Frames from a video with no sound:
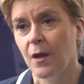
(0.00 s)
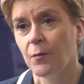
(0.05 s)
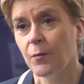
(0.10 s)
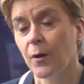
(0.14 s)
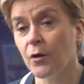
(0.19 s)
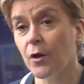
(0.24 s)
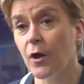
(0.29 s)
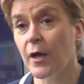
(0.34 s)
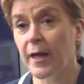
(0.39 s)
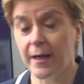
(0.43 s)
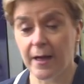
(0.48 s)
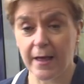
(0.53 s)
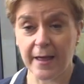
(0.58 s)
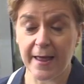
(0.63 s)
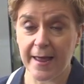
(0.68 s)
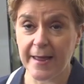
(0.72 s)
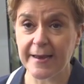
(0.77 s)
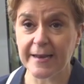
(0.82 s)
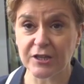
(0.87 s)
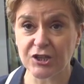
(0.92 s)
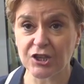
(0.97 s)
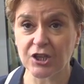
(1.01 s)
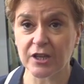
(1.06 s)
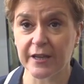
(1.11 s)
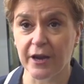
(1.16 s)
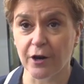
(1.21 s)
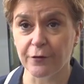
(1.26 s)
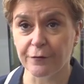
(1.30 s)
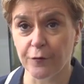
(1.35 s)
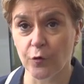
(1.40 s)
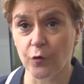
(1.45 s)
Well,
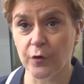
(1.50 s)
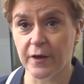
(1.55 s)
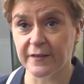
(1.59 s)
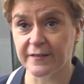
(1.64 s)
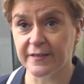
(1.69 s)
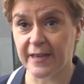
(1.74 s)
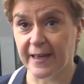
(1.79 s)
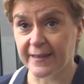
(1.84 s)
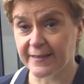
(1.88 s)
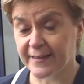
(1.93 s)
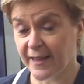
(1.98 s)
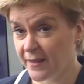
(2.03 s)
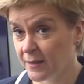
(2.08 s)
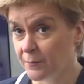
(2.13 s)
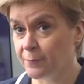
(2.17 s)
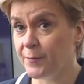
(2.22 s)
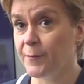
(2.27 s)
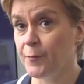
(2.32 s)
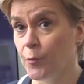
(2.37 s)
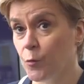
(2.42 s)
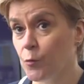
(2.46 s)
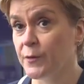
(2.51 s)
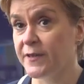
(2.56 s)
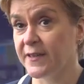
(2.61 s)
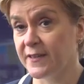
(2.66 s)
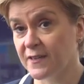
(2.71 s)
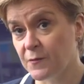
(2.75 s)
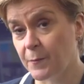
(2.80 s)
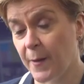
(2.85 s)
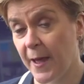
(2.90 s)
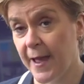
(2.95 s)
initially our focus, as I think people would
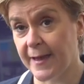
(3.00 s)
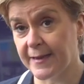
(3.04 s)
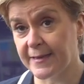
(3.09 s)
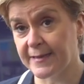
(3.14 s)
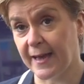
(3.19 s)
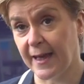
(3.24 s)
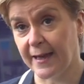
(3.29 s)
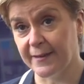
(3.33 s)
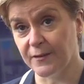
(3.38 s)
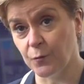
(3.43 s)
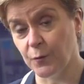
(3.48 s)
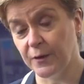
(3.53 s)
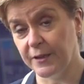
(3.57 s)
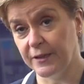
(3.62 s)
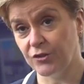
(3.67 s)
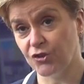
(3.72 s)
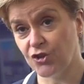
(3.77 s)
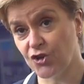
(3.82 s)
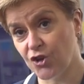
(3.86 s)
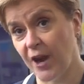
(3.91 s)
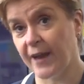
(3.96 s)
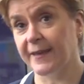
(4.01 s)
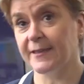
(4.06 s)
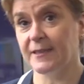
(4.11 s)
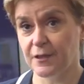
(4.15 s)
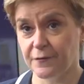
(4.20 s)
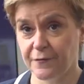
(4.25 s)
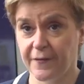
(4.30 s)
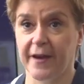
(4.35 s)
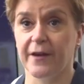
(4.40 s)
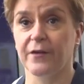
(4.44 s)
expect, as we
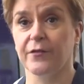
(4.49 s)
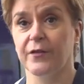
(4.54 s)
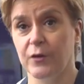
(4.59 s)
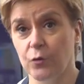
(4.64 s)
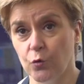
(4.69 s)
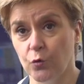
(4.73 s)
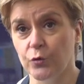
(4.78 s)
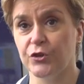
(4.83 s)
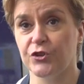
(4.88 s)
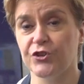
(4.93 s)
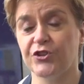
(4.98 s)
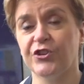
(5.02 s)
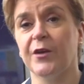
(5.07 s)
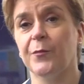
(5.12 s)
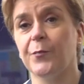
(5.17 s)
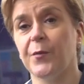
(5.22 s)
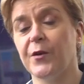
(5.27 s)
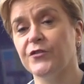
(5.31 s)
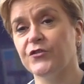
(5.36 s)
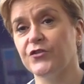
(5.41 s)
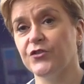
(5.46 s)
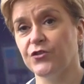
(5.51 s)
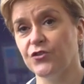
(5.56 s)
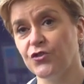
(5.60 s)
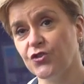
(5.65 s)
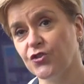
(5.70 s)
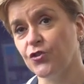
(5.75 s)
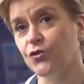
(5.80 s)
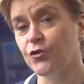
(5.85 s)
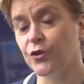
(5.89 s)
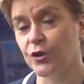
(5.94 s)
transfer the ownership, is to
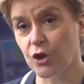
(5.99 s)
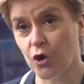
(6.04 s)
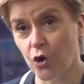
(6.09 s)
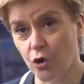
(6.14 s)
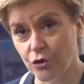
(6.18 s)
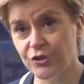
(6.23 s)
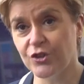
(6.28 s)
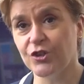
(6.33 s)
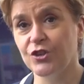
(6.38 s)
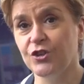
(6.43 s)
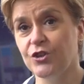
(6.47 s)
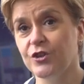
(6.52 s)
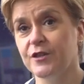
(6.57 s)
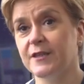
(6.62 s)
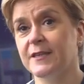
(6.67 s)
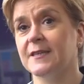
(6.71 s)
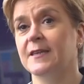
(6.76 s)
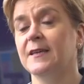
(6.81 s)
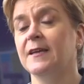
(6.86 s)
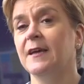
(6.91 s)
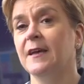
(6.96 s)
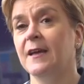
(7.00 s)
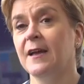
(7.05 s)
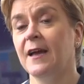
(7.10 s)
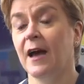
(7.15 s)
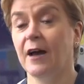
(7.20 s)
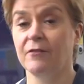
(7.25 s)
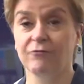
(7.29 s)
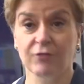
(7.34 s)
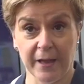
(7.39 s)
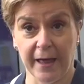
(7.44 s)
ensure continuity
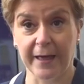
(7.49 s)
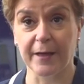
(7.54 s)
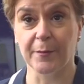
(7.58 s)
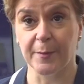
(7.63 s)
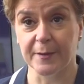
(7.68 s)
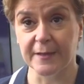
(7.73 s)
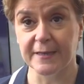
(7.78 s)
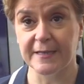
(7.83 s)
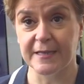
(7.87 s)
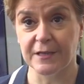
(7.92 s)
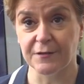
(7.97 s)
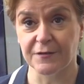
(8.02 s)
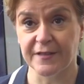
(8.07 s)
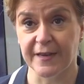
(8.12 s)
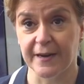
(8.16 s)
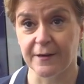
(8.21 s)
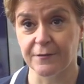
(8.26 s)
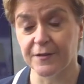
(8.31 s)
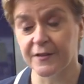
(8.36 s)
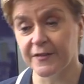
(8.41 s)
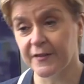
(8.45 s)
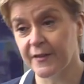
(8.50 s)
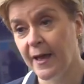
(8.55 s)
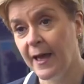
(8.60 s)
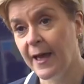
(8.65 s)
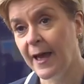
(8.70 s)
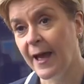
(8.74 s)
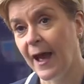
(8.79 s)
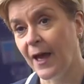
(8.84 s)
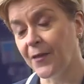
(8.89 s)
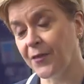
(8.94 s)
and reliability of service.
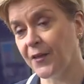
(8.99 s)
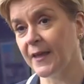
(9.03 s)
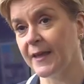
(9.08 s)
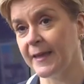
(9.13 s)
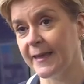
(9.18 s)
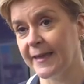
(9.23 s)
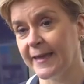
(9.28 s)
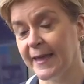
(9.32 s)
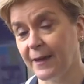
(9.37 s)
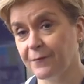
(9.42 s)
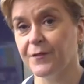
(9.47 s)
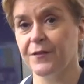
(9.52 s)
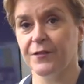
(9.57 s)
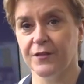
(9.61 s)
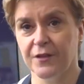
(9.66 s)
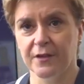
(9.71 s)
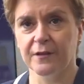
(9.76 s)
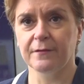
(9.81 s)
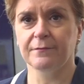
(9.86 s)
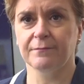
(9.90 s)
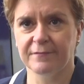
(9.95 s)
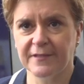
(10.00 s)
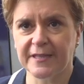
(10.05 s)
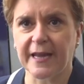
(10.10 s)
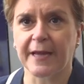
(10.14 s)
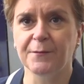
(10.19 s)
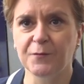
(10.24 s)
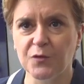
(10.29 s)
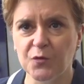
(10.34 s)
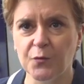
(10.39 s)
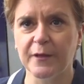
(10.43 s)
I think given the
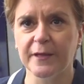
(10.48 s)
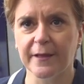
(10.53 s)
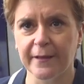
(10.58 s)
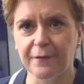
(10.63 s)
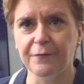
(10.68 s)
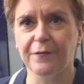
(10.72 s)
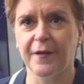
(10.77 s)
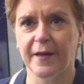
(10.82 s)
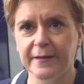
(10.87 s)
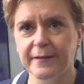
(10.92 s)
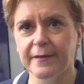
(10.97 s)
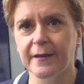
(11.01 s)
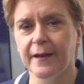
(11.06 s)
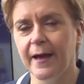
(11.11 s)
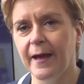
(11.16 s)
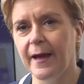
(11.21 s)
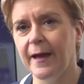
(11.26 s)
times we live in,